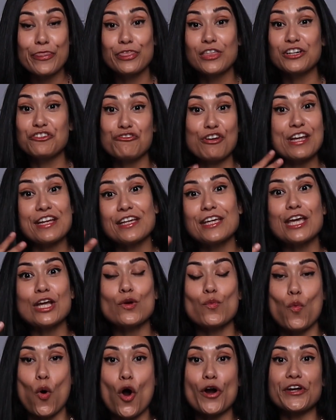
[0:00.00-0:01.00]
The
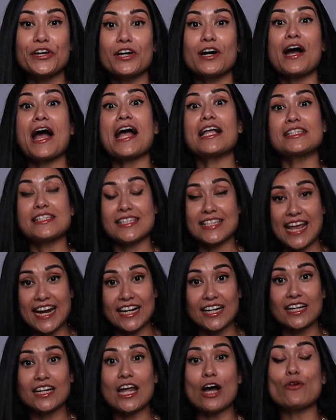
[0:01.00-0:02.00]
drinking water has
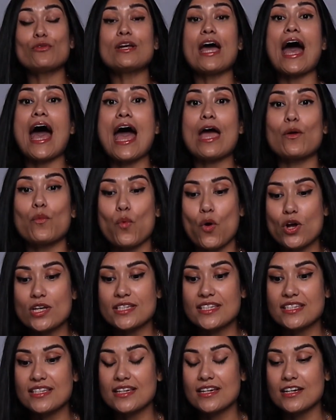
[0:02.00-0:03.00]
settled down. I
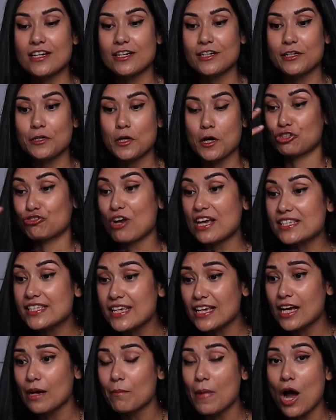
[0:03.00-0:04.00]
wasn't
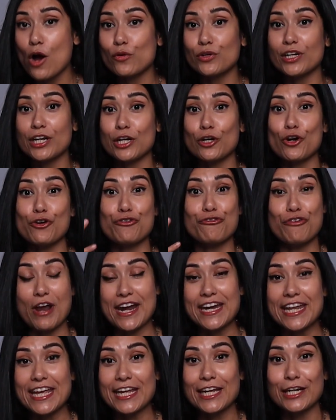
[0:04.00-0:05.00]
stressing about it or
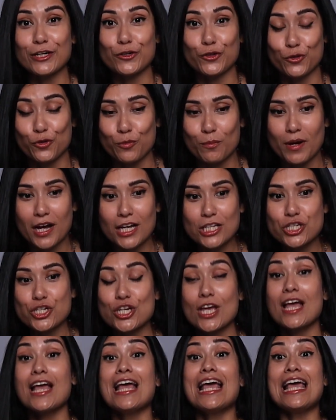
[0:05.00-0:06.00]
dreading it too much.
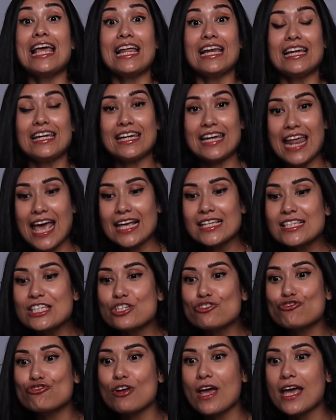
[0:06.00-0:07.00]
Less
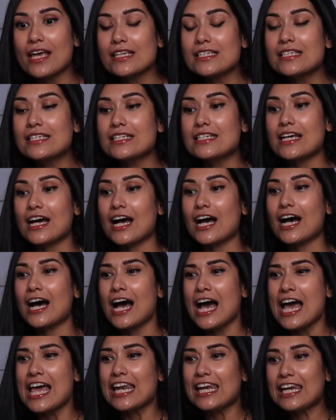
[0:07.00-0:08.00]
stressed,
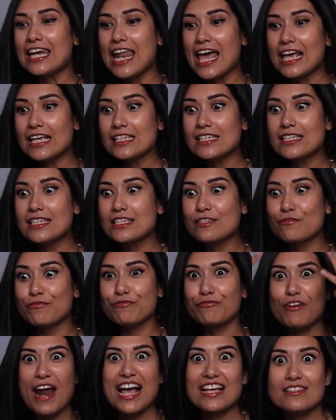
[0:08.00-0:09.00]
less
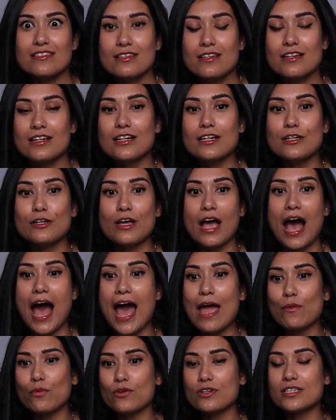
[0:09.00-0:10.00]
frazzled.
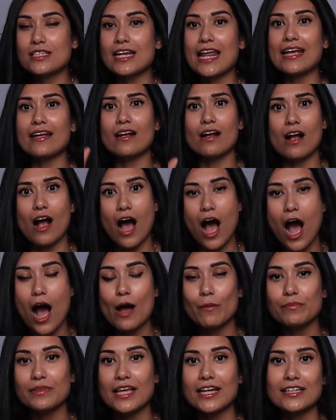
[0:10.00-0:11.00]
I was like
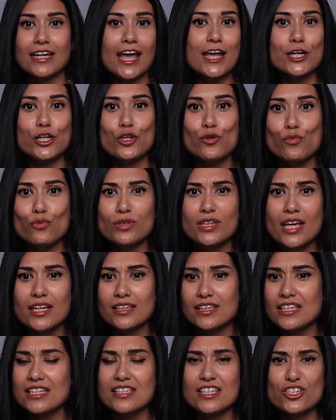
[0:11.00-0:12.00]
calm that I knew
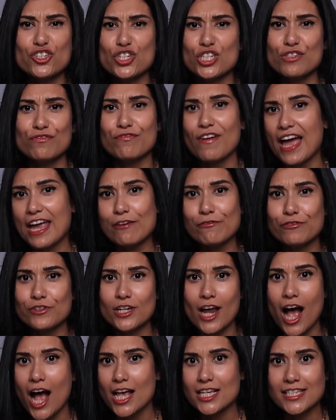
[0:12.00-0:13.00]
that these are just 5
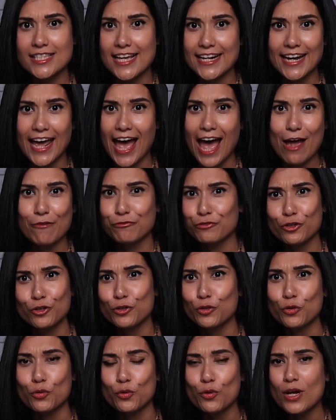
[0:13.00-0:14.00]
tasks that I have
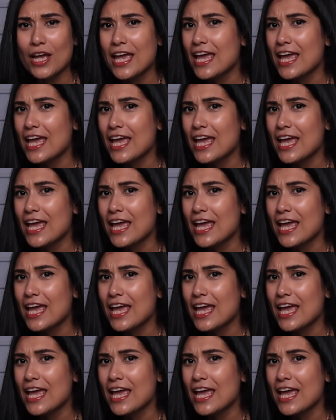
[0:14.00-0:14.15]
to do.